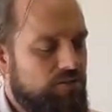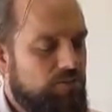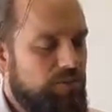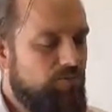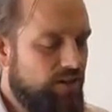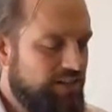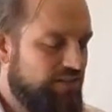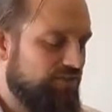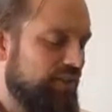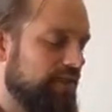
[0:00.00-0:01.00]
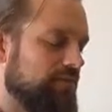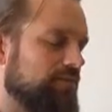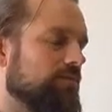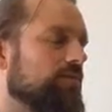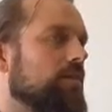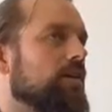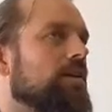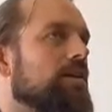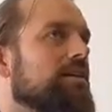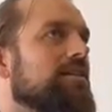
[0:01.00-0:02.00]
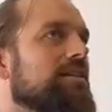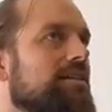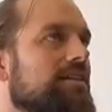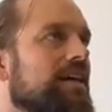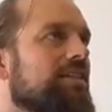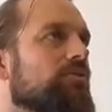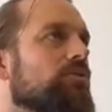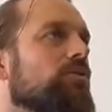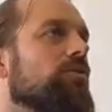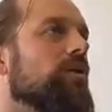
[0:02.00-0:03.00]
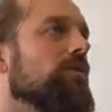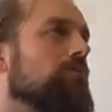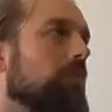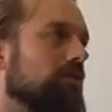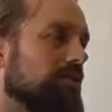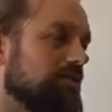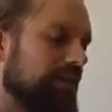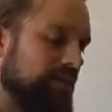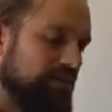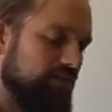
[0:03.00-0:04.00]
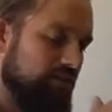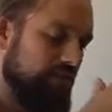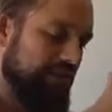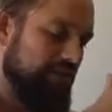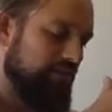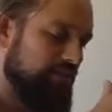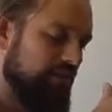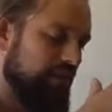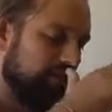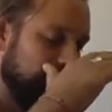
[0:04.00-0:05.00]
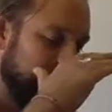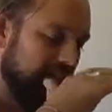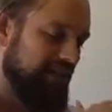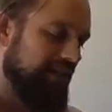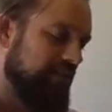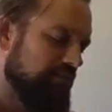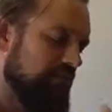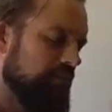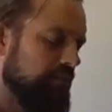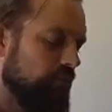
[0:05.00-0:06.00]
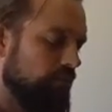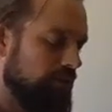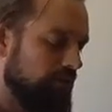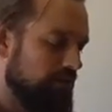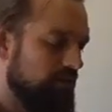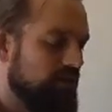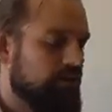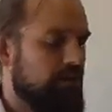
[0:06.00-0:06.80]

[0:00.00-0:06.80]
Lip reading: to be ready for that, a learner needs to have all those boxes ticked on Maslow's hierarchy. They need to be supported.